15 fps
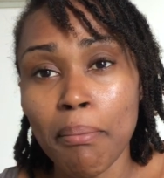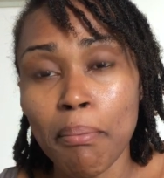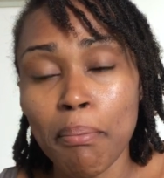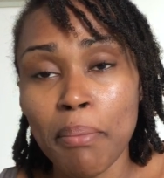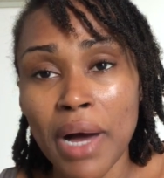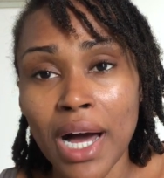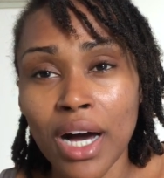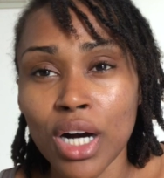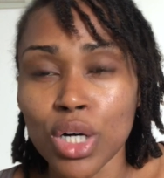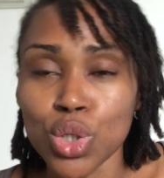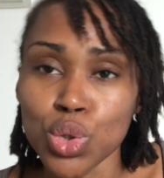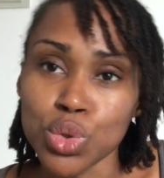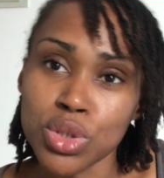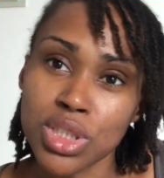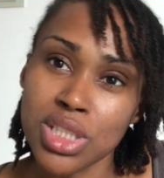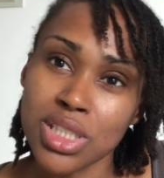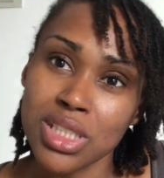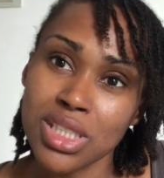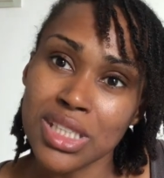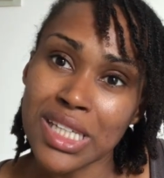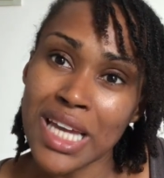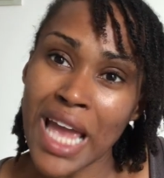about
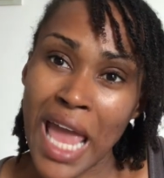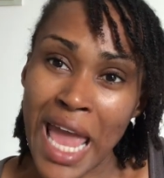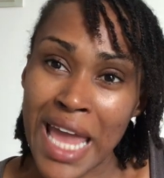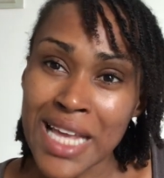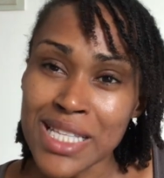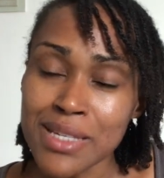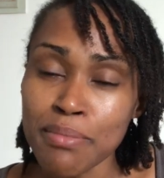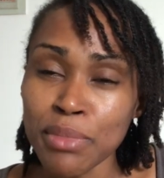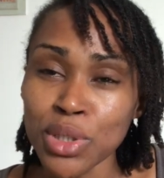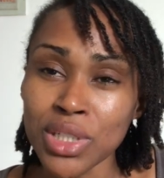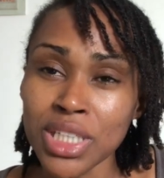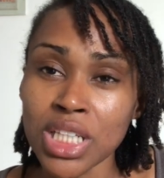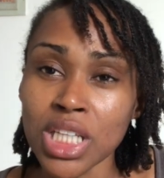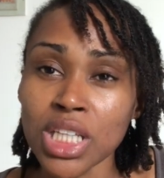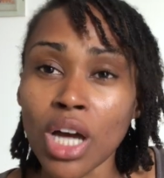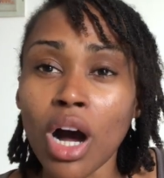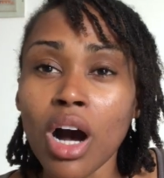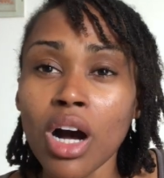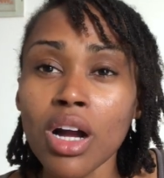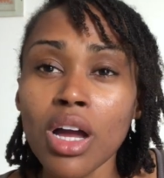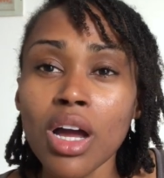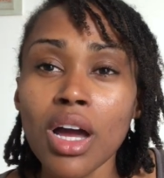8 million
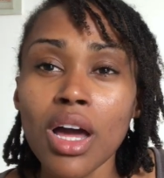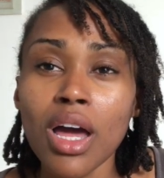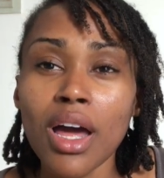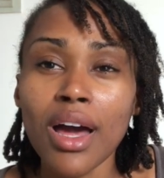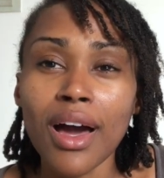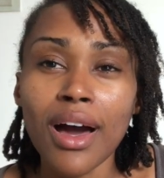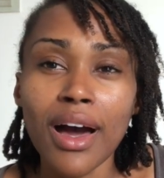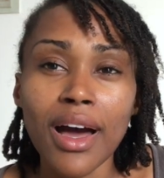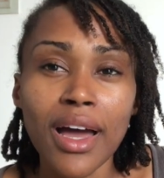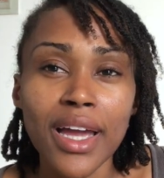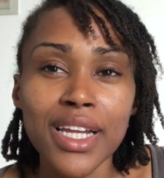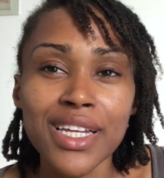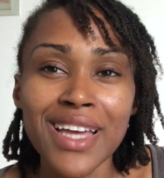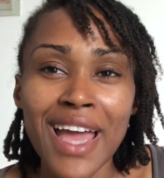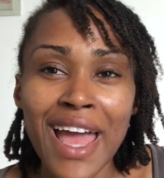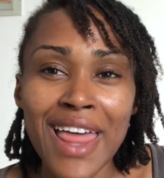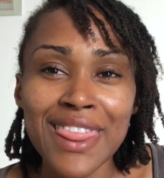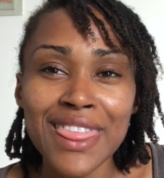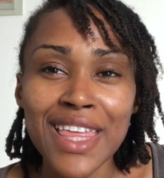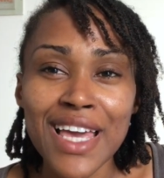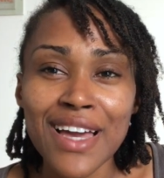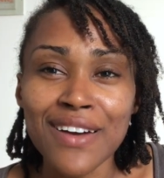dong. I can't
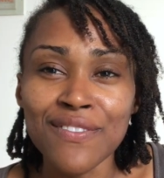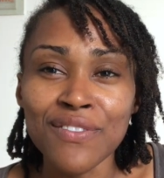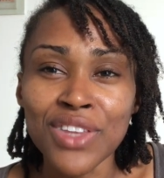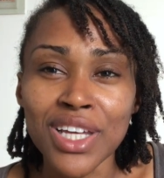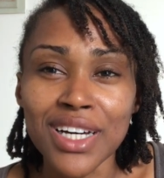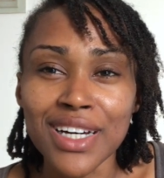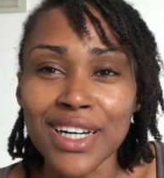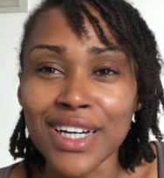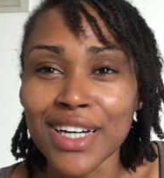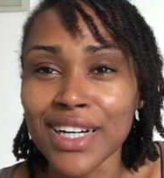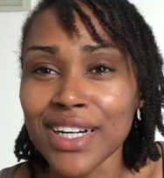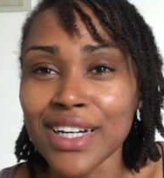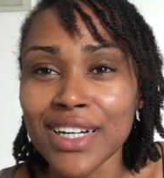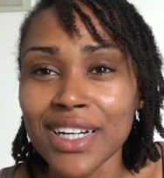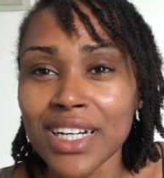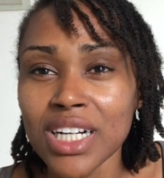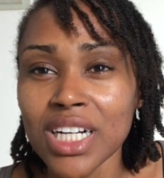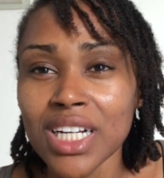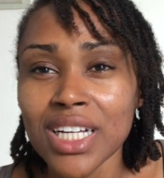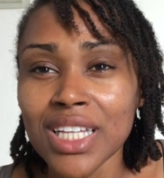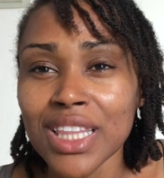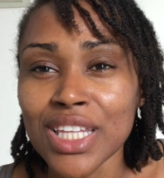think of
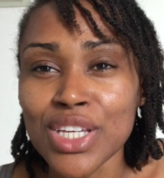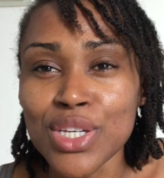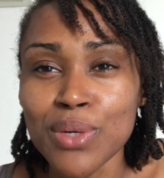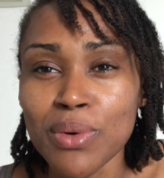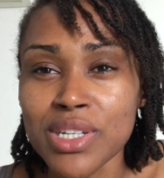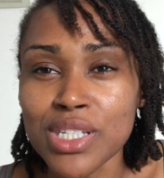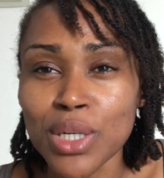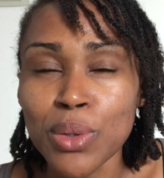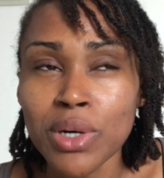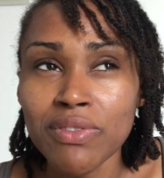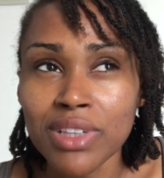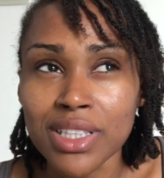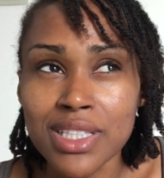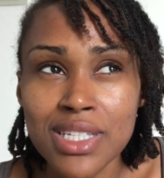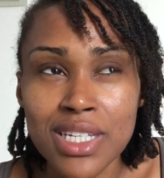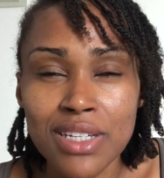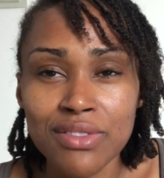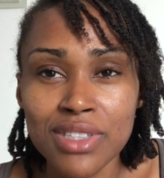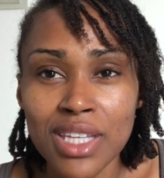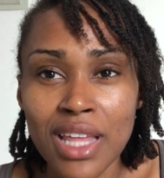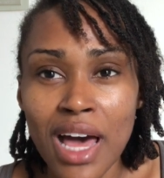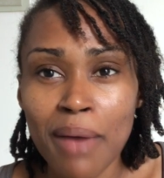the US equivalency
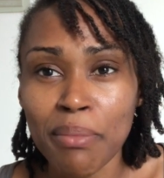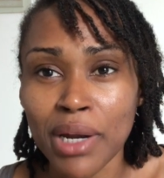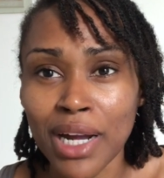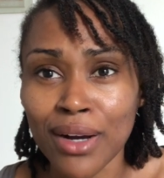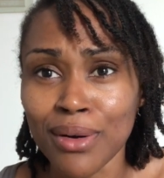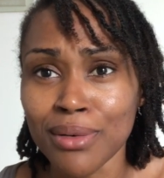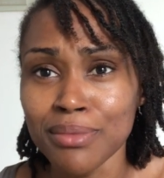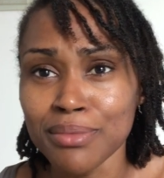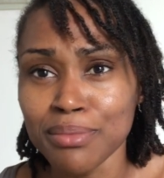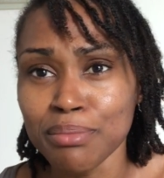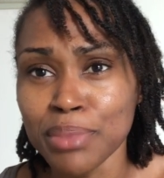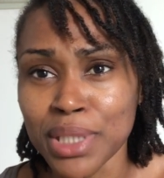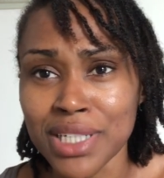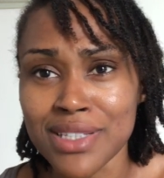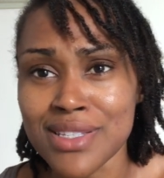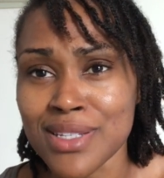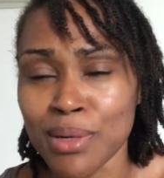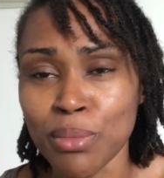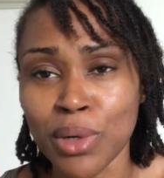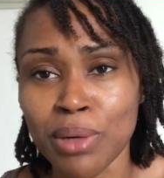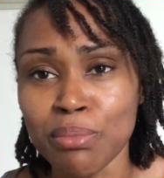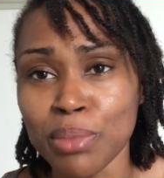to that, but I'll put it
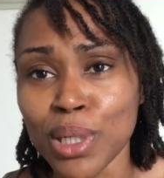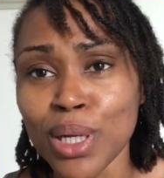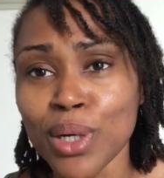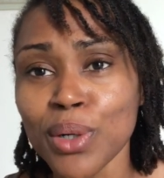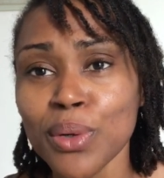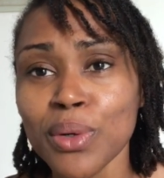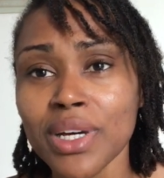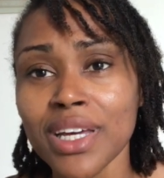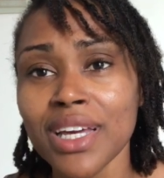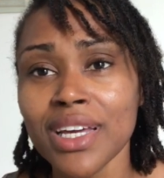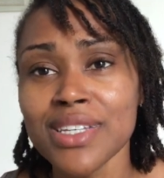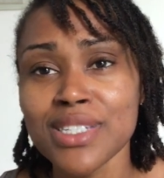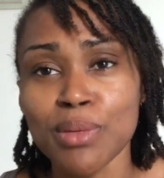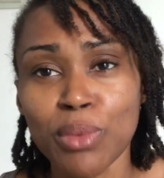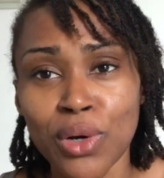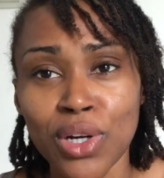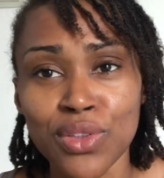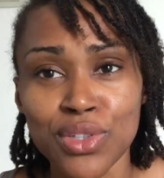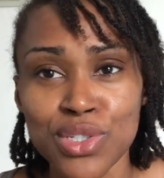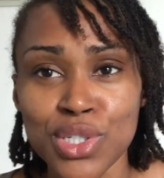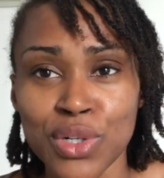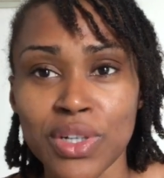somewhere below, somewhere on the
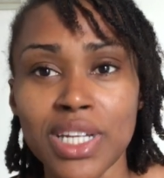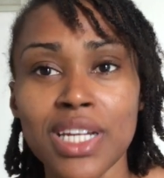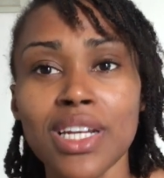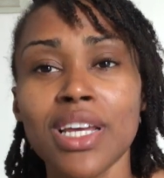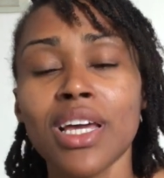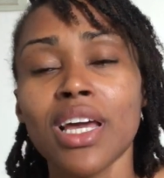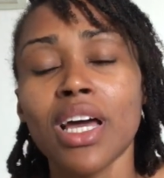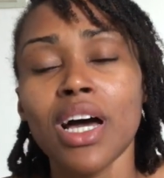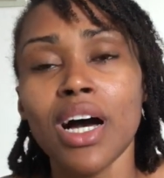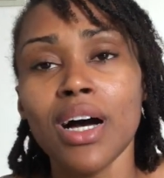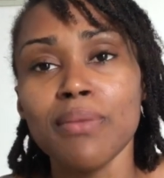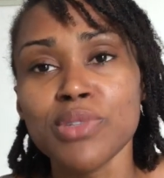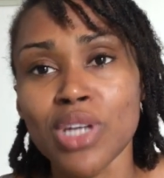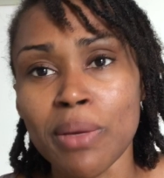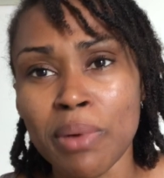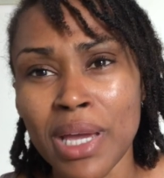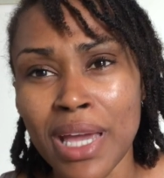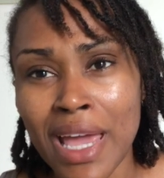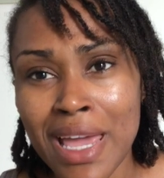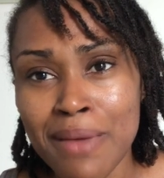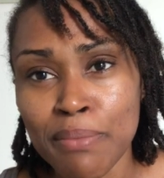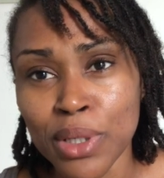screen. So I pay
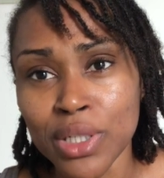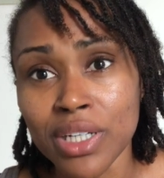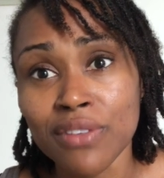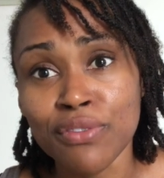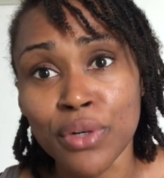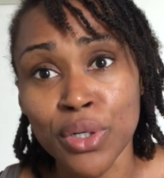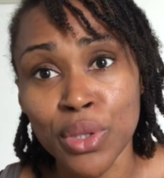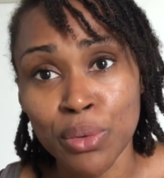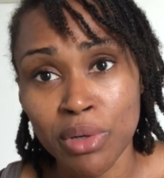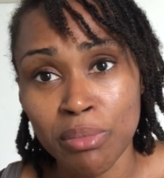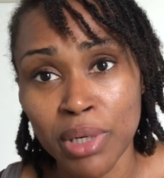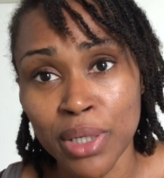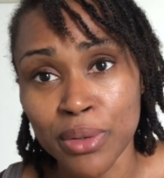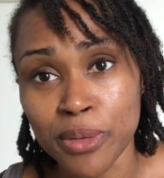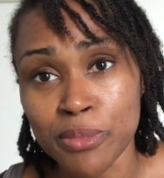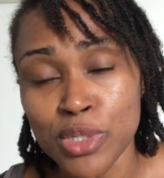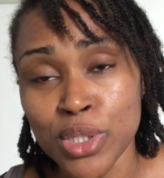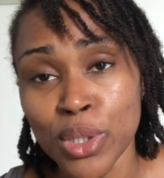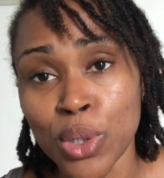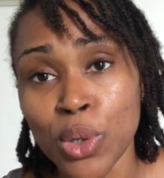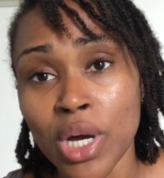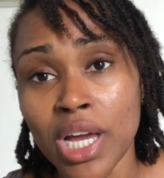8 million for a 3-bedroom.
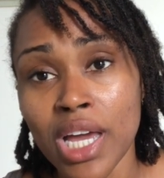So